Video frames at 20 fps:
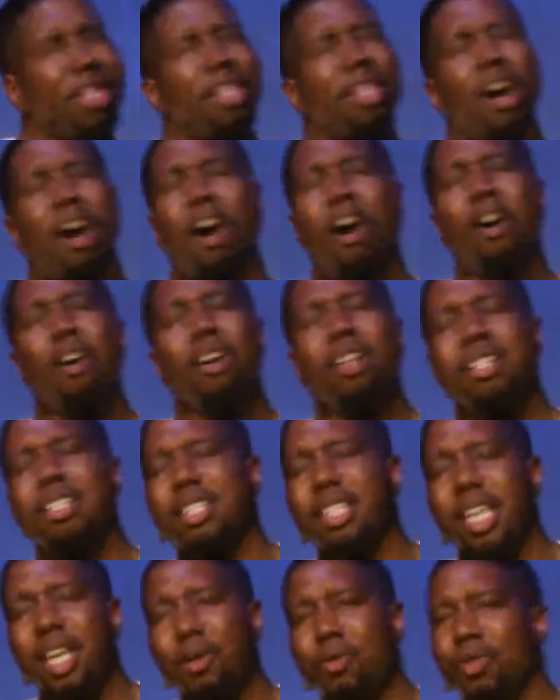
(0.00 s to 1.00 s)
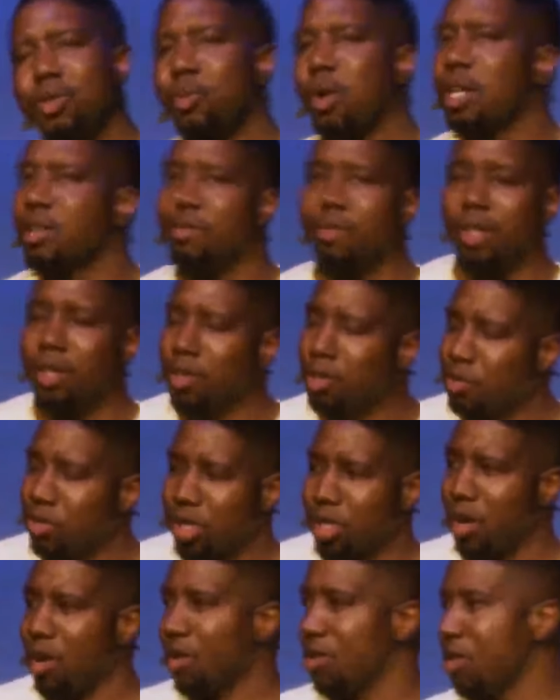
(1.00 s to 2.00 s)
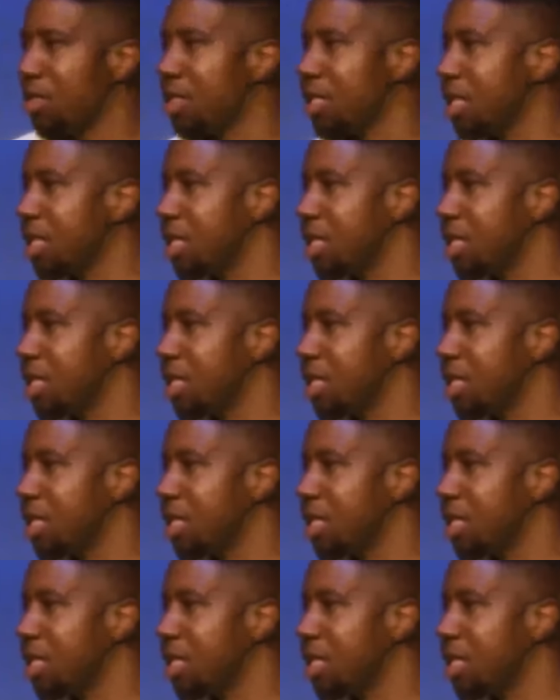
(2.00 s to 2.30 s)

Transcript: you, the hardest thing was waiting for those results.